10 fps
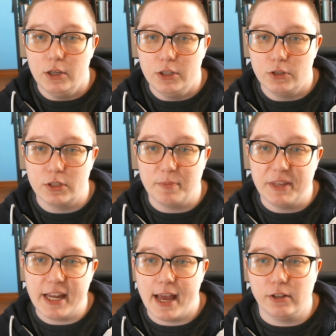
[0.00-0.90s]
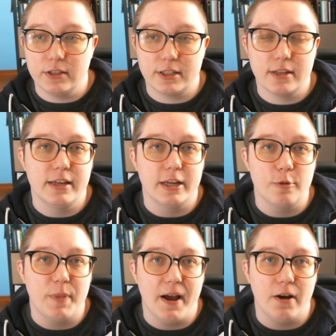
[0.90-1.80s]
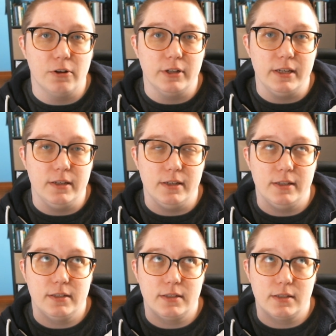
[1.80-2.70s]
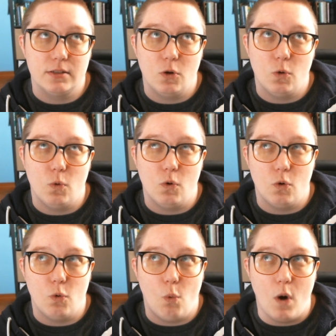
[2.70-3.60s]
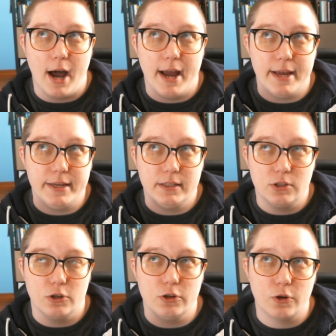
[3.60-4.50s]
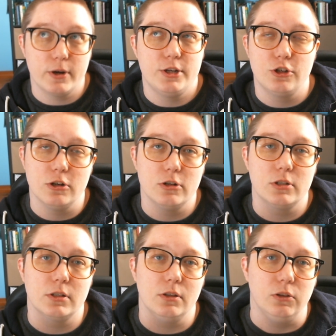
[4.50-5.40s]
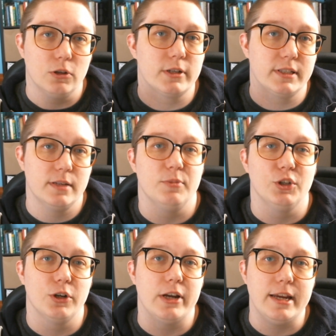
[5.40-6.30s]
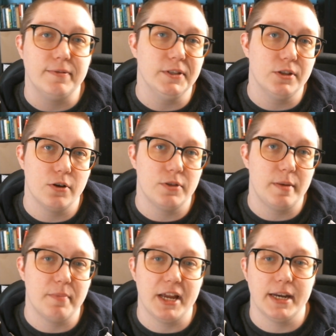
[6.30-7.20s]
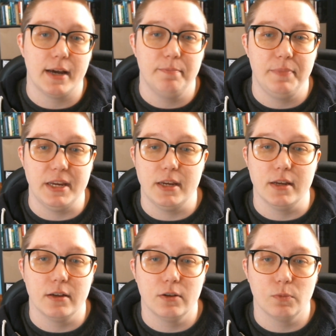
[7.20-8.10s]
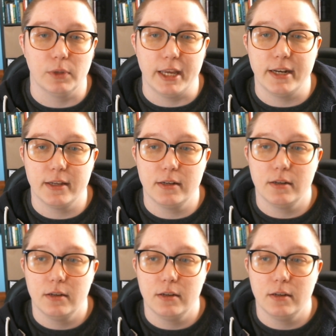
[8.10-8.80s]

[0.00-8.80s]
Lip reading: So something else to think about is why certain creatures look similar even though they might not be related.